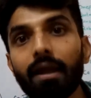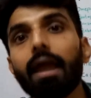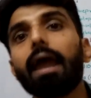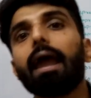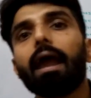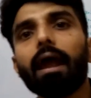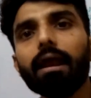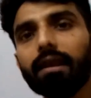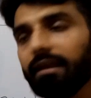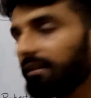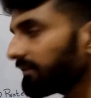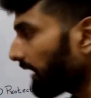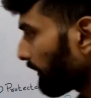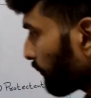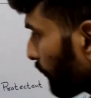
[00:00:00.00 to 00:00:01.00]
and it is
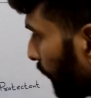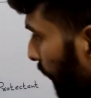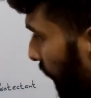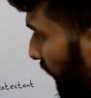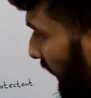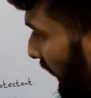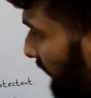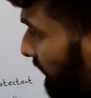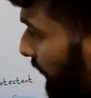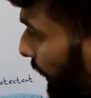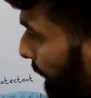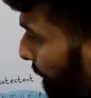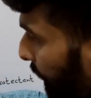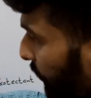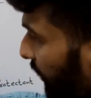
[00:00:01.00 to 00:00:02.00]
also called as
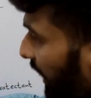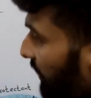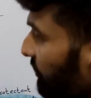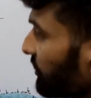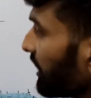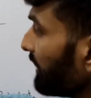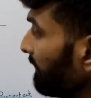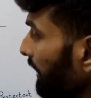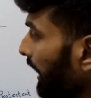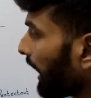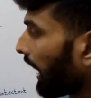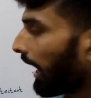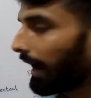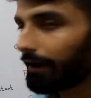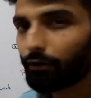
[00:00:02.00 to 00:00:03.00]
potassium
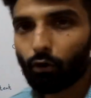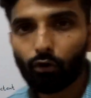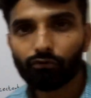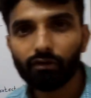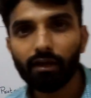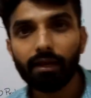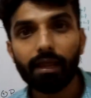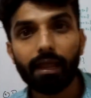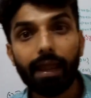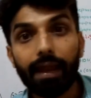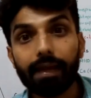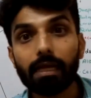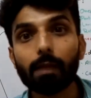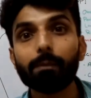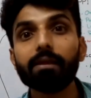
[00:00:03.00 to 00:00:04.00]
hydrogen
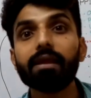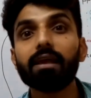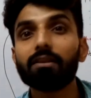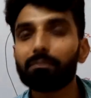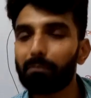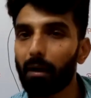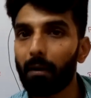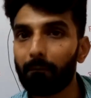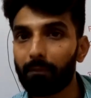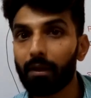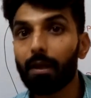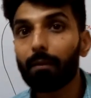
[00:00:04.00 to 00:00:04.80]
ATPase pump